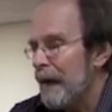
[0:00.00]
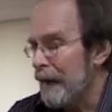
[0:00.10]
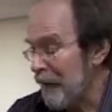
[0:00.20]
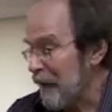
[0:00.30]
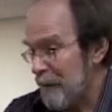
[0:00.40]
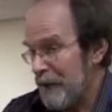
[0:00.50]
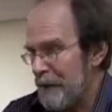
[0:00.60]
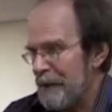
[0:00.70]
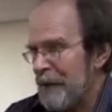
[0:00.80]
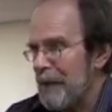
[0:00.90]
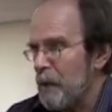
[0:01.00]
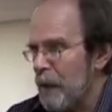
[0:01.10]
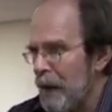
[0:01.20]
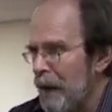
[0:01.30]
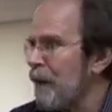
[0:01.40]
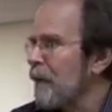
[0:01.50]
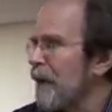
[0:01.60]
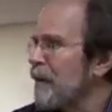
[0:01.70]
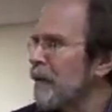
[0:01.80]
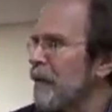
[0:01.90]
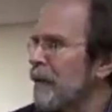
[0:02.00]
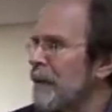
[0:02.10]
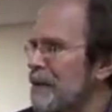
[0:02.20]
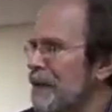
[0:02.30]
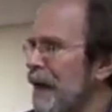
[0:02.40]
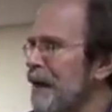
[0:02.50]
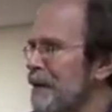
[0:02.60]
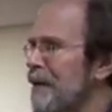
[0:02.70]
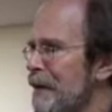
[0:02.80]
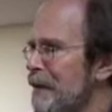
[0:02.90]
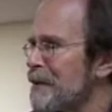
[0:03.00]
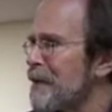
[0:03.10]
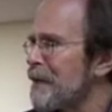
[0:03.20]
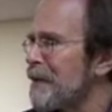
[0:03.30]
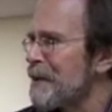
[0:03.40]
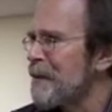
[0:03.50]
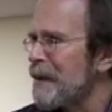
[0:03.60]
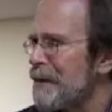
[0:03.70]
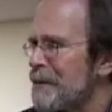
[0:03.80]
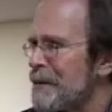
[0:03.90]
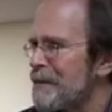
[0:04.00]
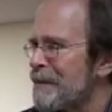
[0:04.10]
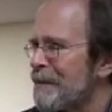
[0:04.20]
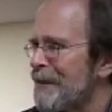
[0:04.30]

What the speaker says: And that got me to thinking, wow, maybe we're misguided here. Something's